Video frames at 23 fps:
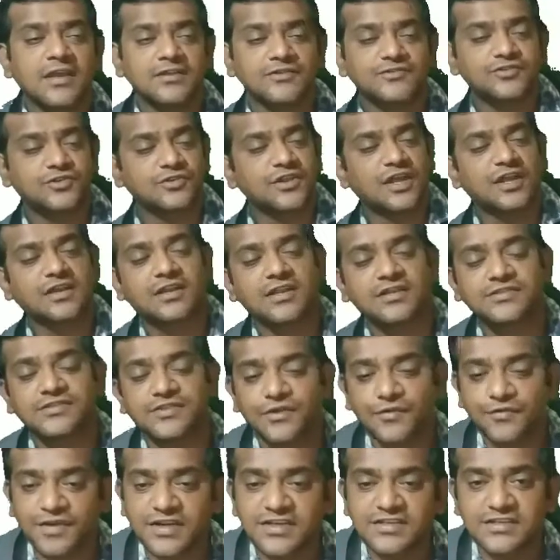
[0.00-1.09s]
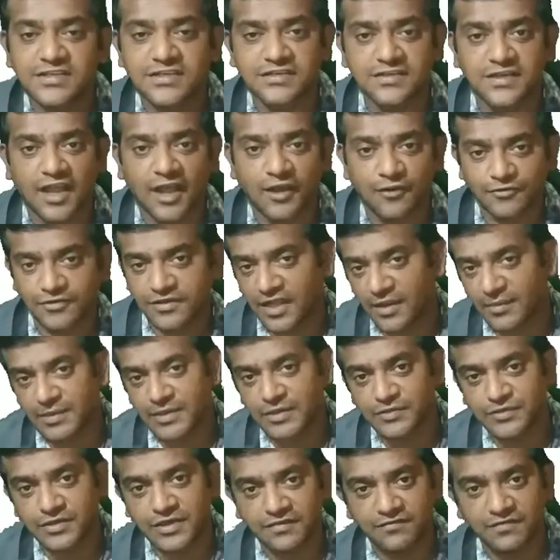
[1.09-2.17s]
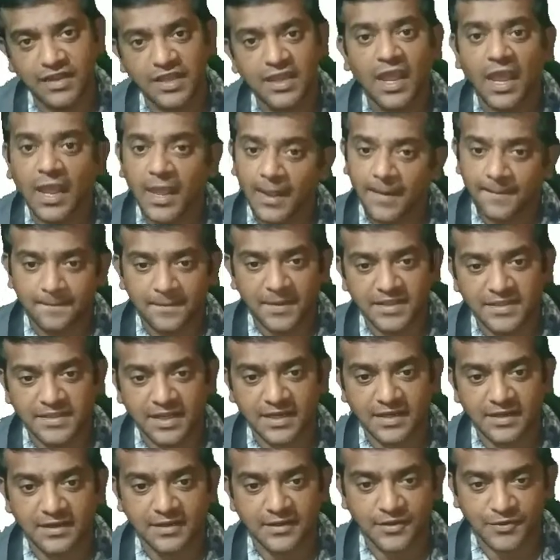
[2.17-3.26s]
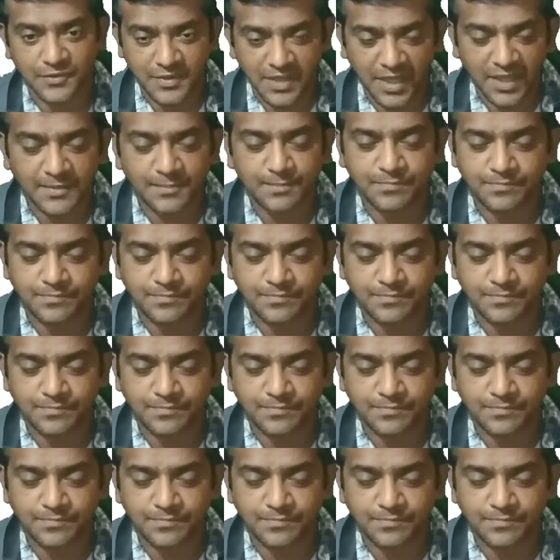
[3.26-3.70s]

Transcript: So that is a written down WDV method. Okay.